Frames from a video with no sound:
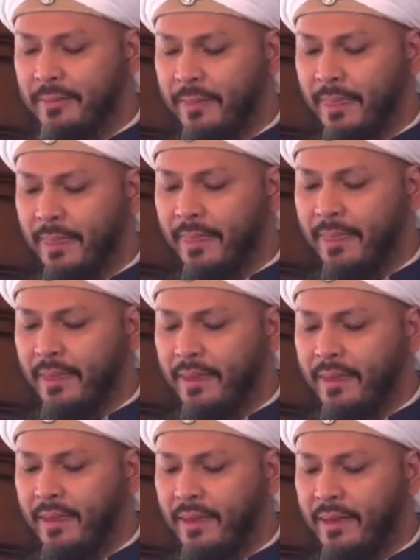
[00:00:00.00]

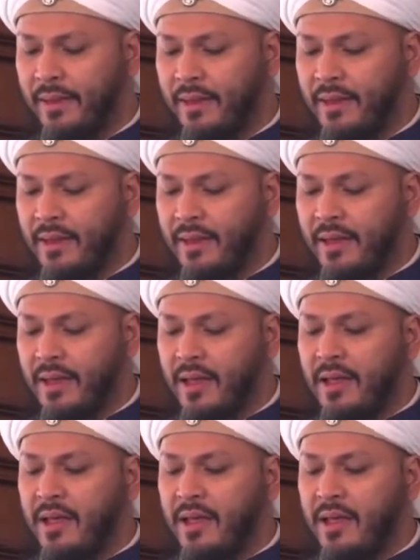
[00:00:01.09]
Nobody speaks.